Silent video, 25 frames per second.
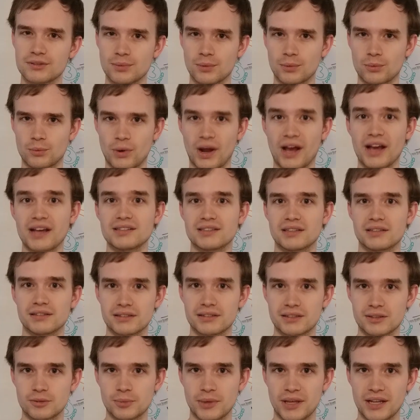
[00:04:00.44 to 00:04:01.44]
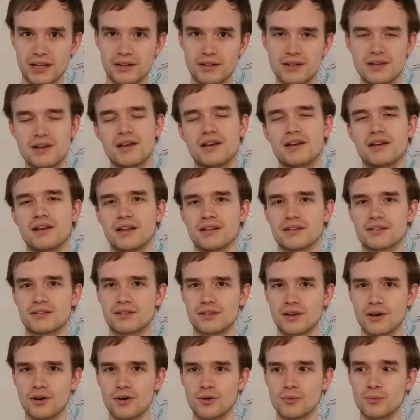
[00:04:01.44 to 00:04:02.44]
will rise a little bit. And
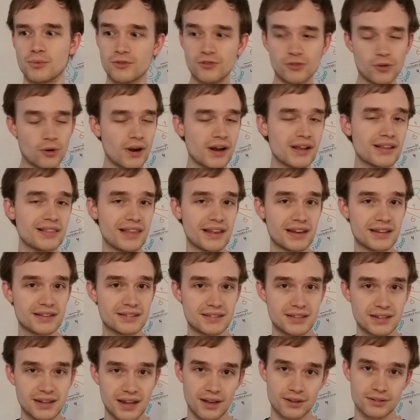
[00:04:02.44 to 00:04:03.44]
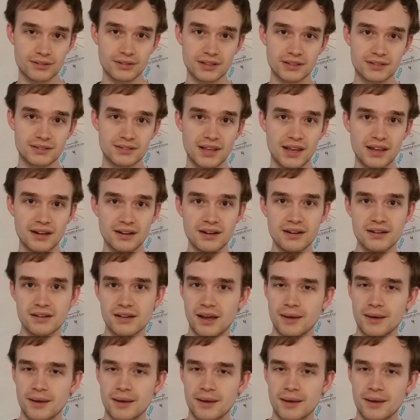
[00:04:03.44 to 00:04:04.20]
so before I let it sit out in the sun,